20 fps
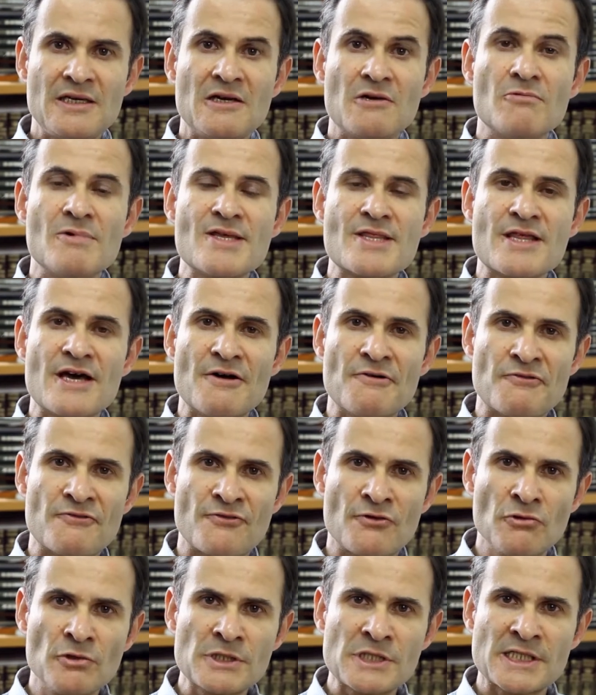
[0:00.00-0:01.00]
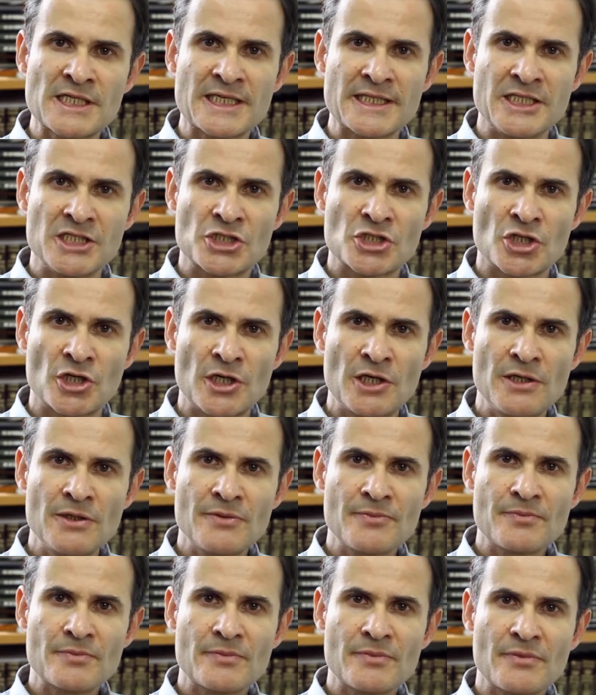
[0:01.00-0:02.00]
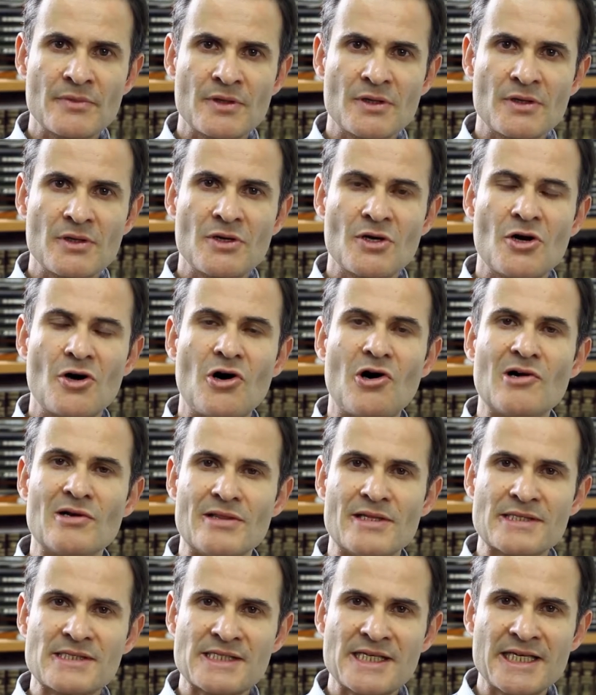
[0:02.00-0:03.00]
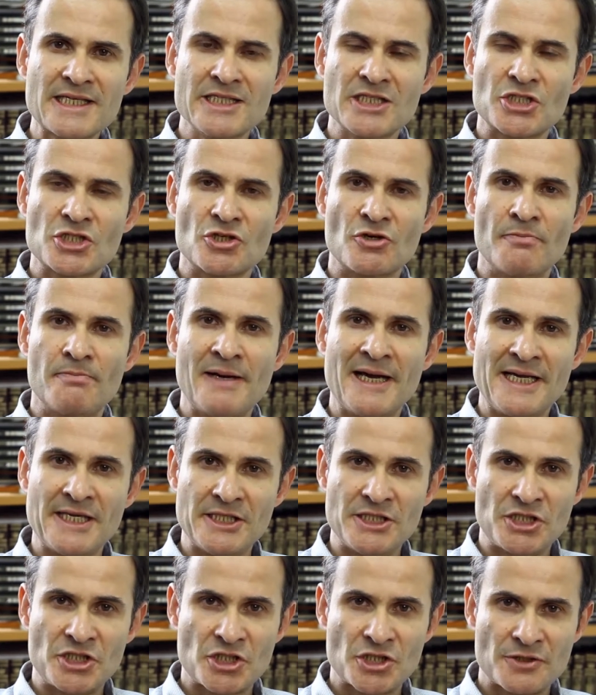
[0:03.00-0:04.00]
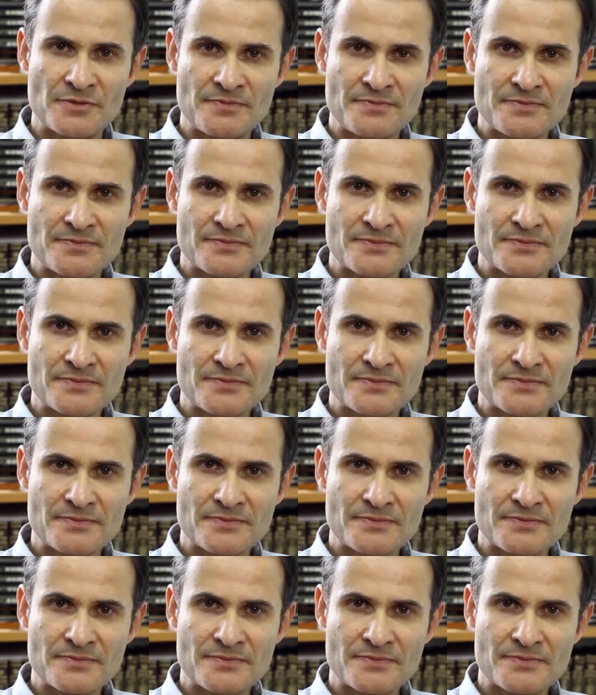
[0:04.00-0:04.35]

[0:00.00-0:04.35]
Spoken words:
with their full signature on the signature page.